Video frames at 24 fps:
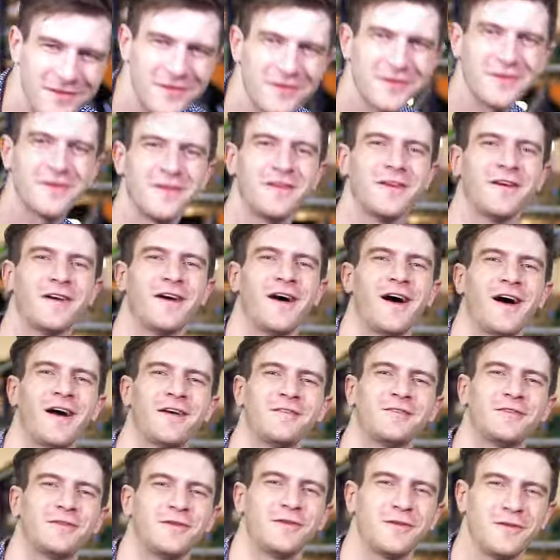year,
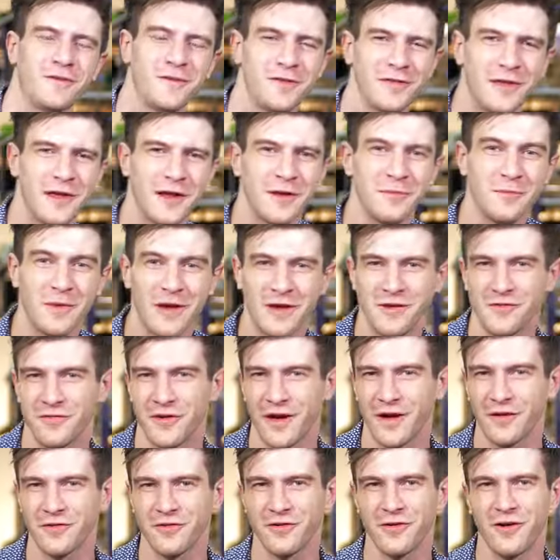I've learned that
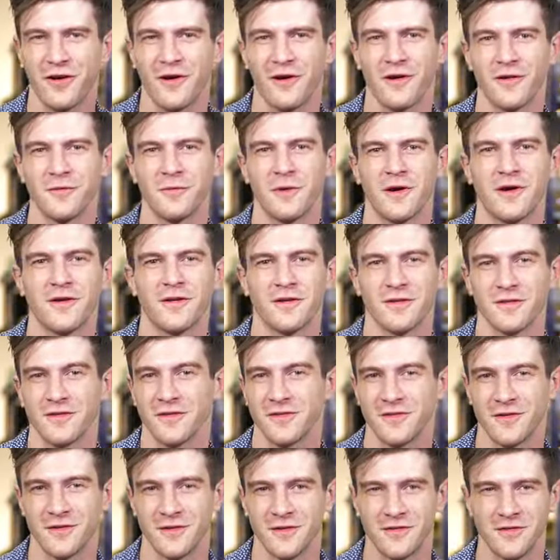manufacturing hardware is
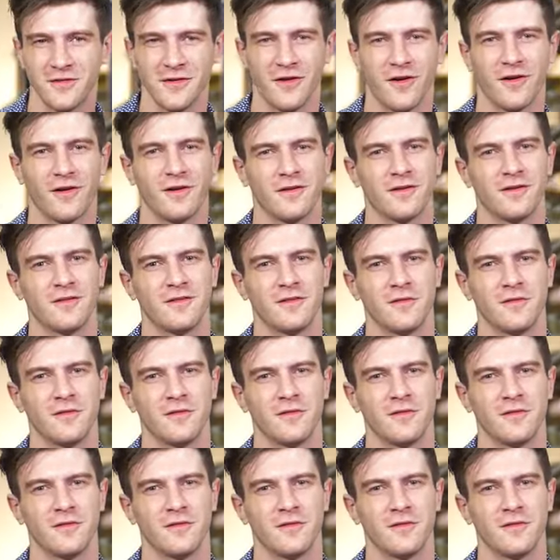seriously hard to